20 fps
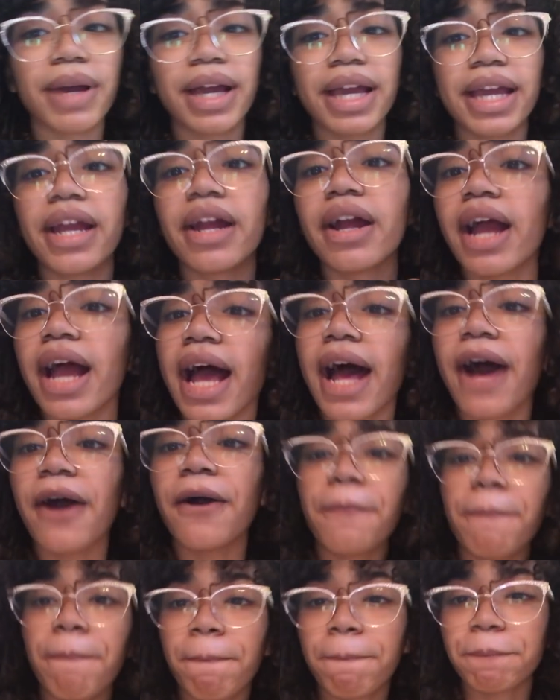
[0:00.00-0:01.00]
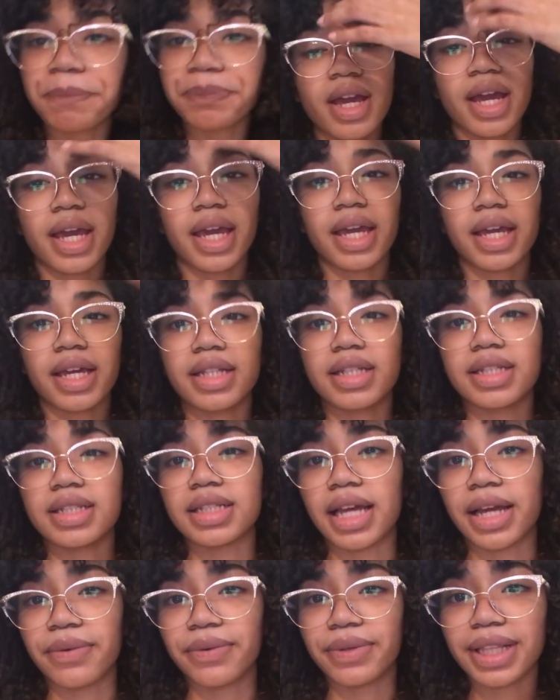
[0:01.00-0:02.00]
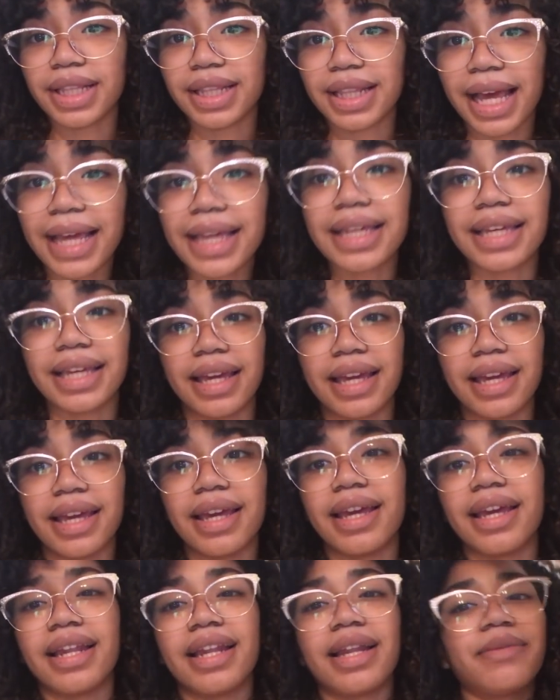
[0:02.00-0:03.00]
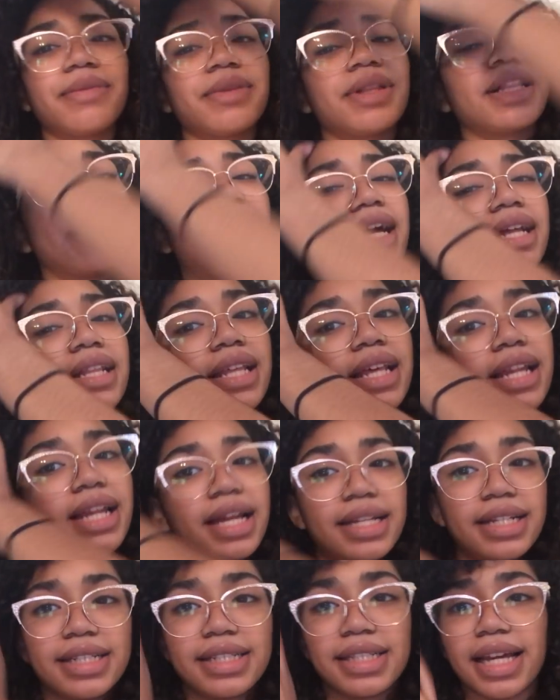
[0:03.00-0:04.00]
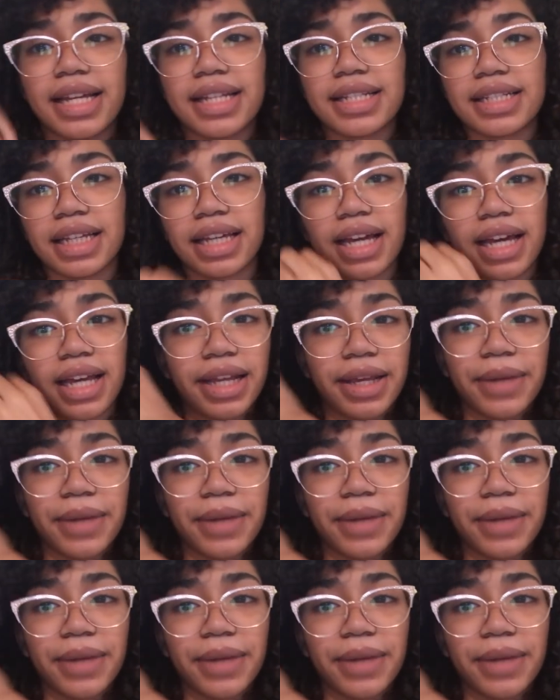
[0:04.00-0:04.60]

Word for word: my hair out, and I really like it, and I'm glad that I decided to cut